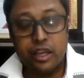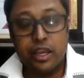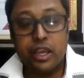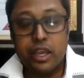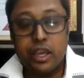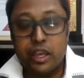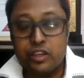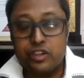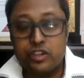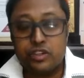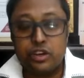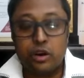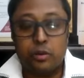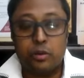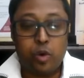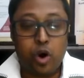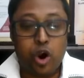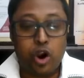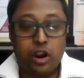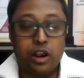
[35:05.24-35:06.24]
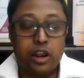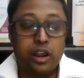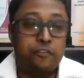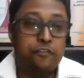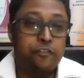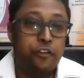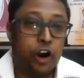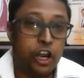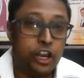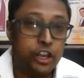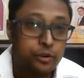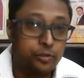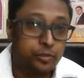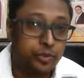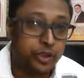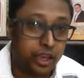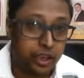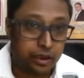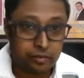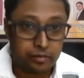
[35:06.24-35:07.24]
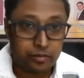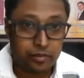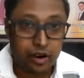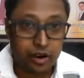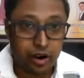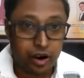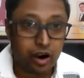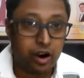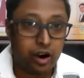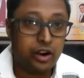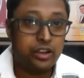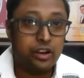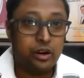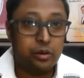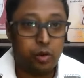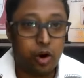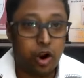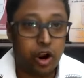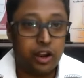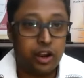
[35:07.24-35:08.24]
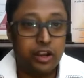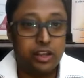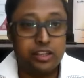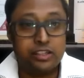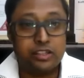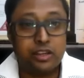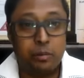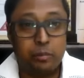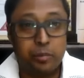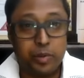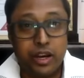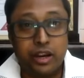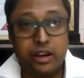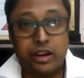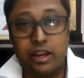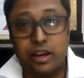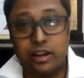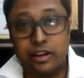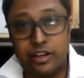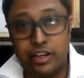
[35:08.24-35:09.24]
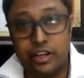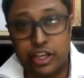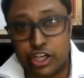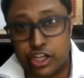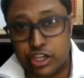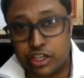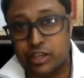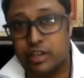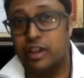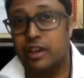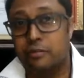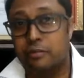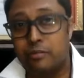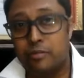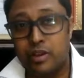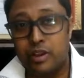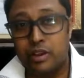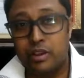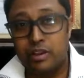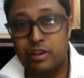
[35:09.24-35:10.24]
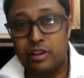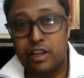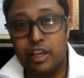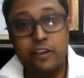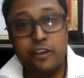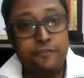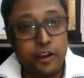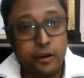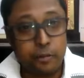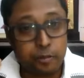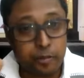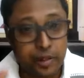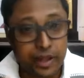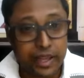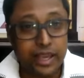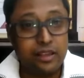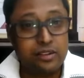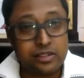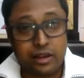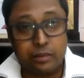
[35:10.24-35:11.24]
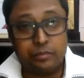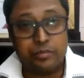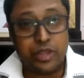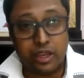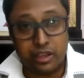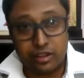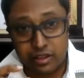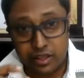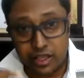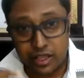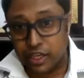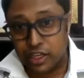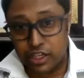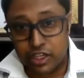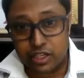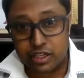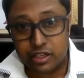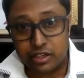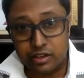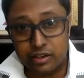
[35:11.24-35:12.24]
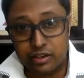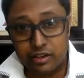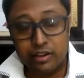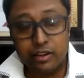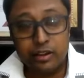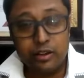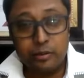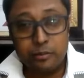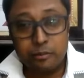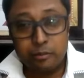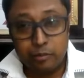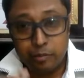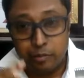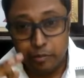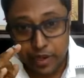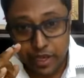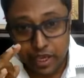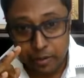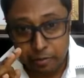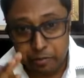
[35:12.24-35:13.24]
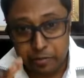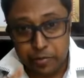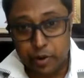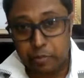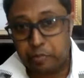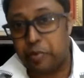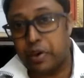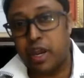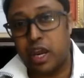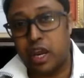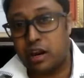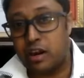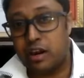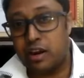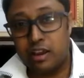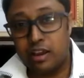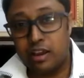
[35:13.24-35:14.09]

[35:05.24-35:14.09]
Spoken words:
Is your model a volume game, or your model is completely a niche game? If you're playing something niche, be prepared.